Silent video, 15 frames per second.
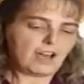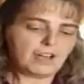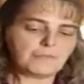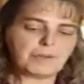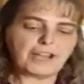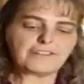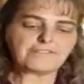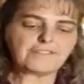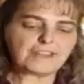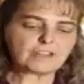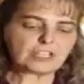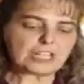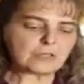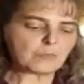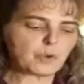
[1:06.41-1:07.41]
Um, I
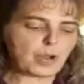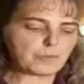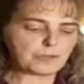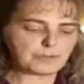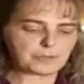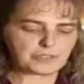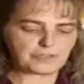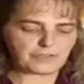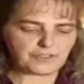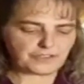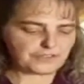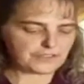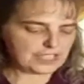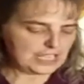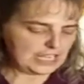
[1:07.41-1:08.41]
found it in Proverbs
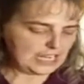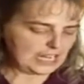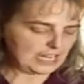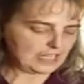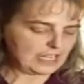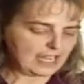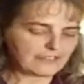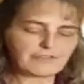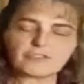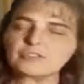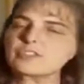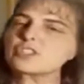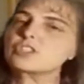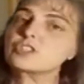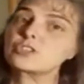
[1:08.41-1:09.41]
15 and
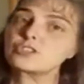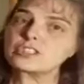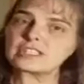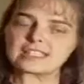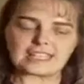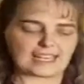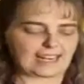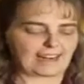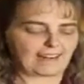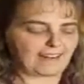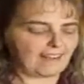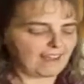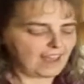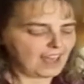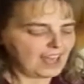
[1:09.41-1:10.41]
verse
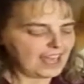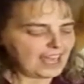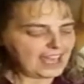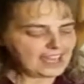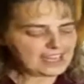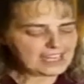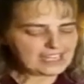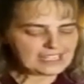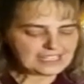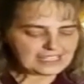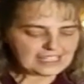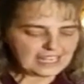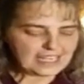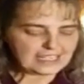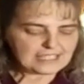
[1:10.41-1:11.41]
13 and
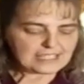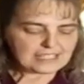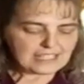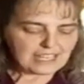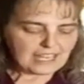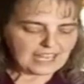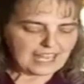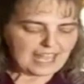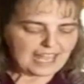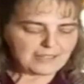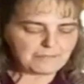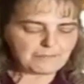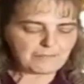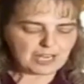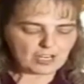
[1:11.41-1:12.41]
it says,
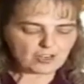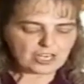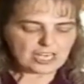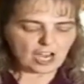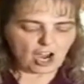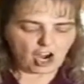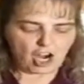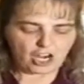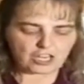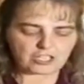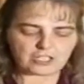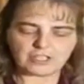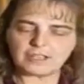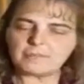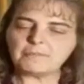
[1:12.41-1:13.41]
A merry
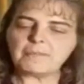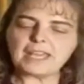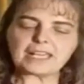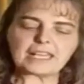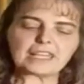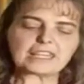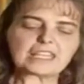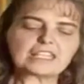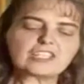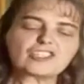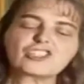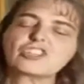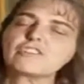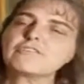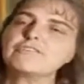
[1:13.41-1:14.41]
heart maketh a
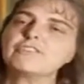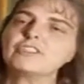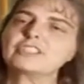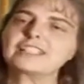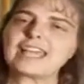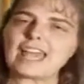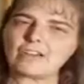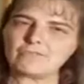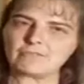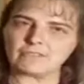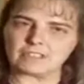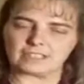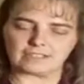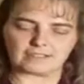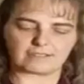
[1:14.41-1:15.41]
cheerful
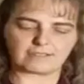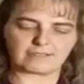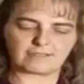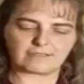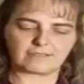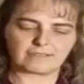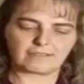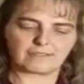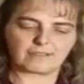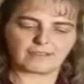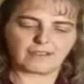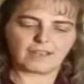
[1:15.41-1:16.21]
countenance,